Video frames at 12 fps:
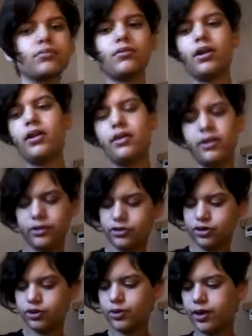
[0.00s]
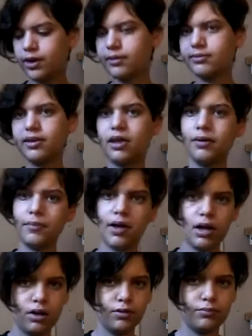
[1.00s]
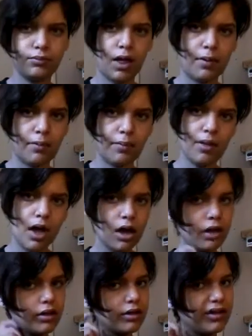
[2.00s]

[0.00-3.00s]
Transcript: And the 2DS came out and blah, blah, blah.